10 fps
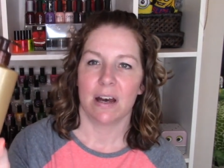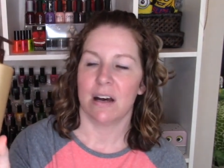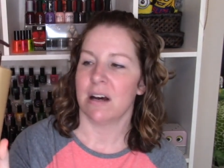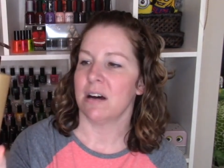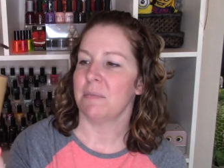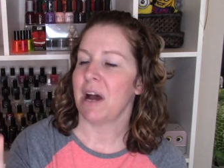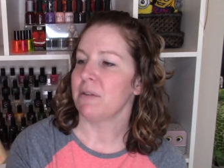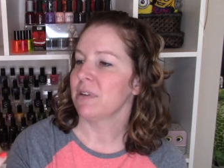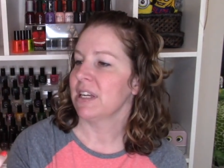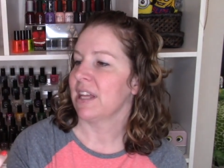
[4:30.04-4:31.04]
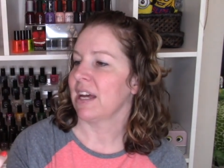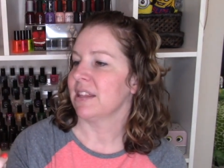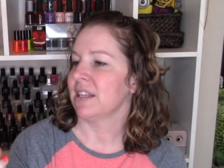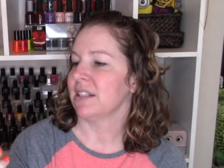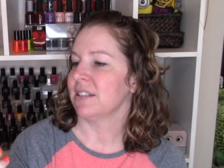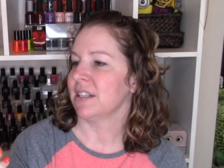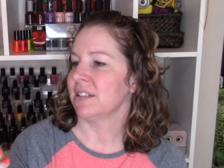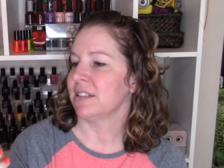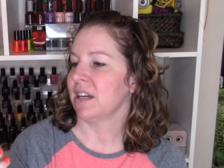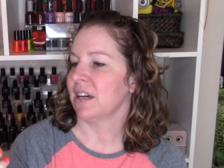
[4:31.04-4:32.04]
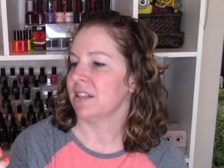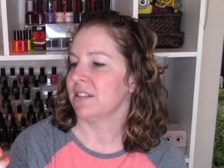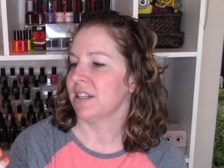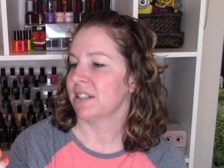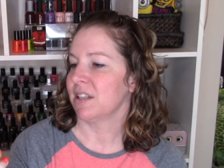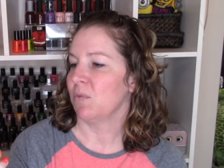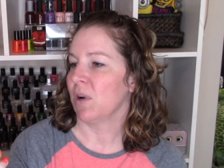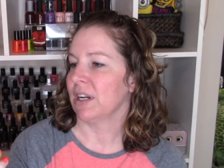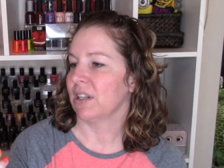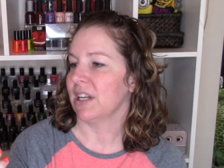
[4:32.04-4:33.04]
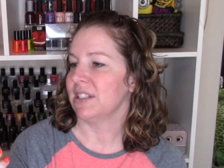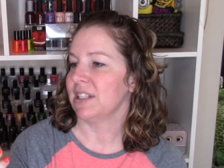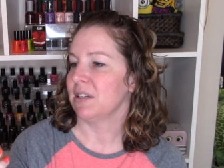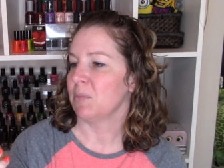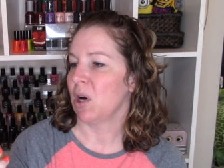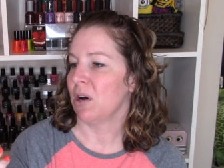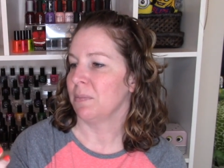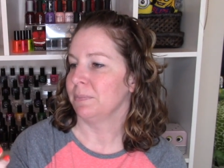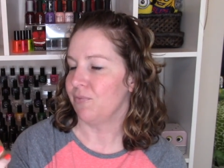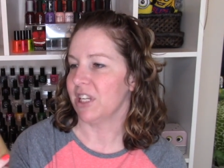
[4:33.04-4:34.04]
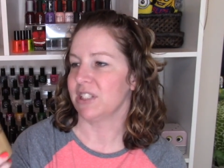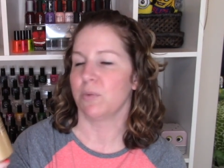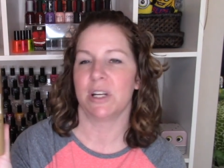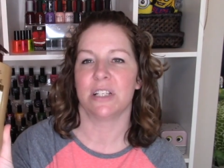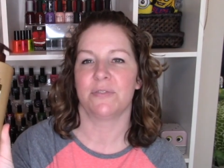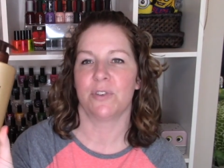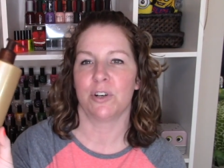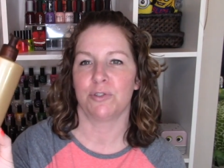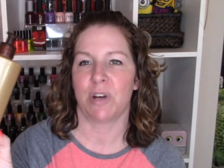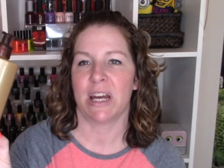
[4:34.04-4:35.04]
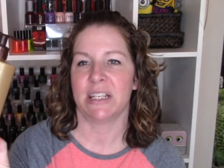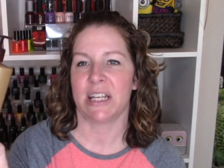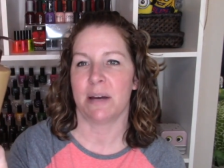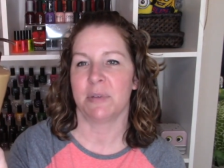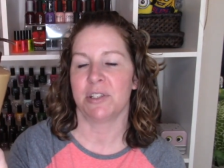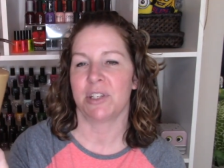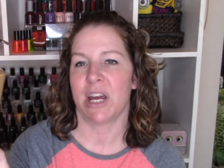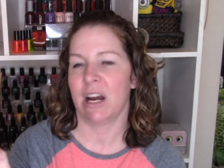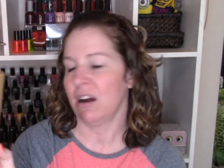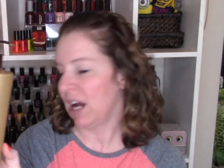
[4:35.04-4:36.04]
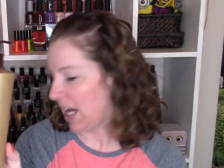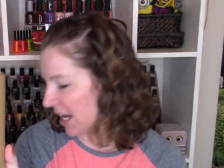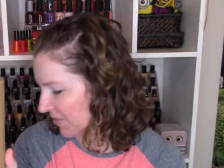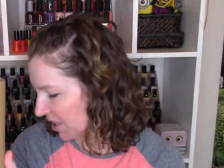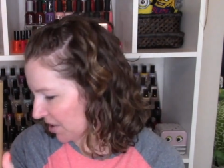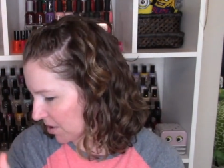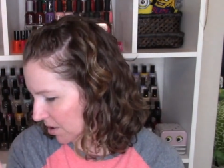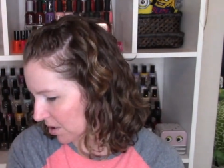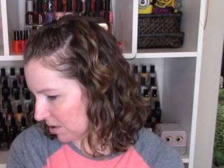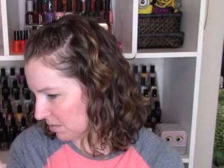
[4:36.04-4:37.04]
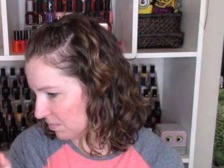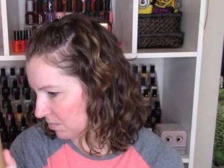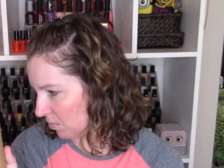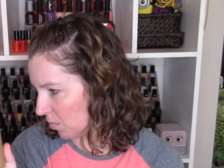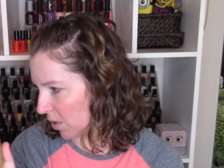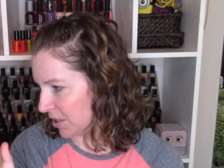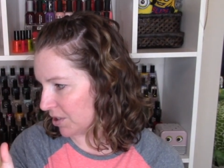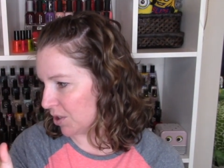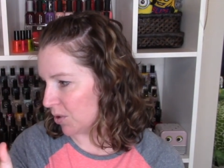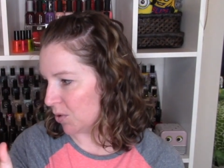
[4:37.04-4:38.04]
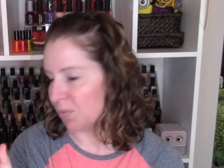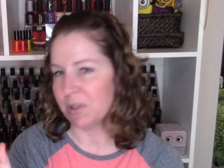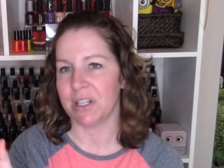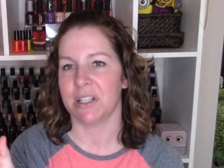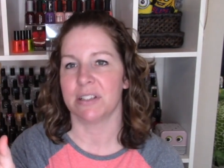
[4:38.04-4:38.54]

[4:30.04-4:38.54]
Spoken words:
I really like this. It's a 6-in-1 cleansing balm. This one is for dry and damaged hair. I have another one too, but